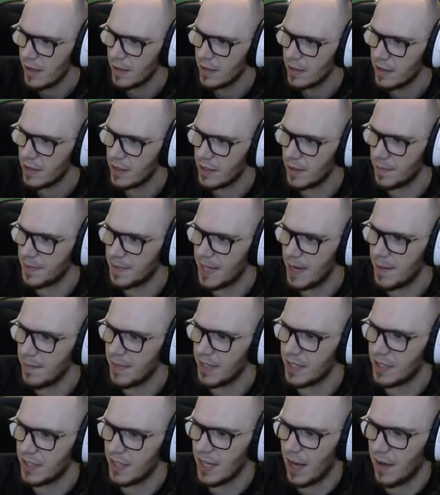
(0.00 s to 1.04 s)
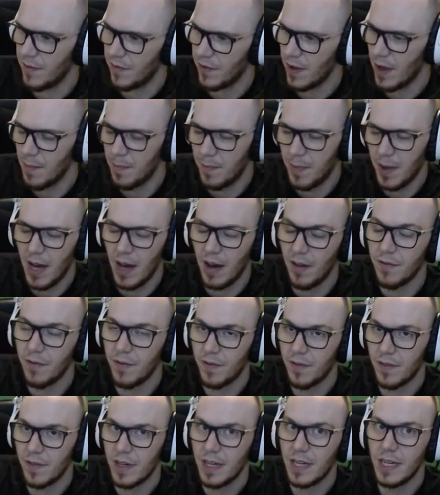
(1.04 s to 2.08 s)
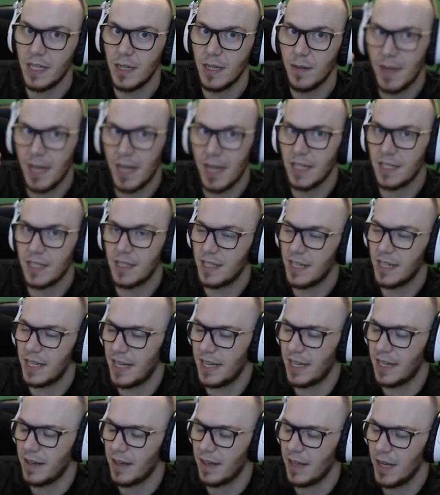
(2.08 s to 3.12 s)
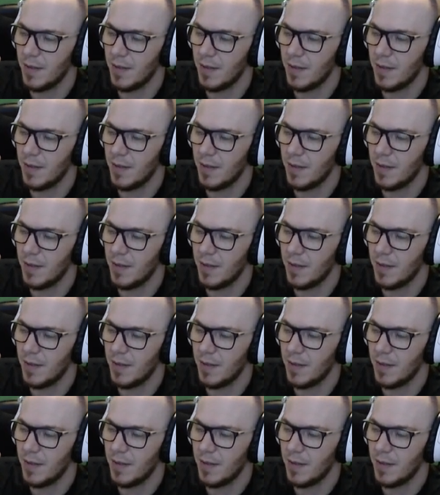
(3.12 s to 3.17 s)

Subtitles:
September stuff above, and you'll be able to see.